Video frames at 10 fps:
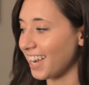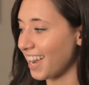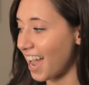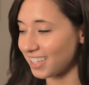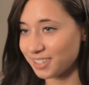a
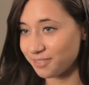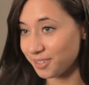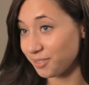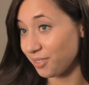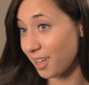lot of
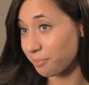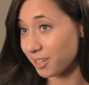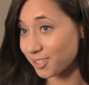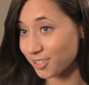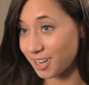work
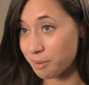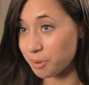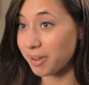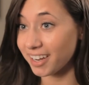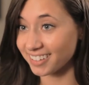and
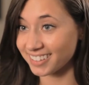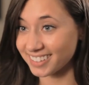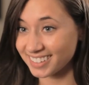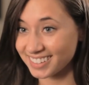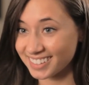
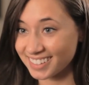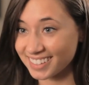preparation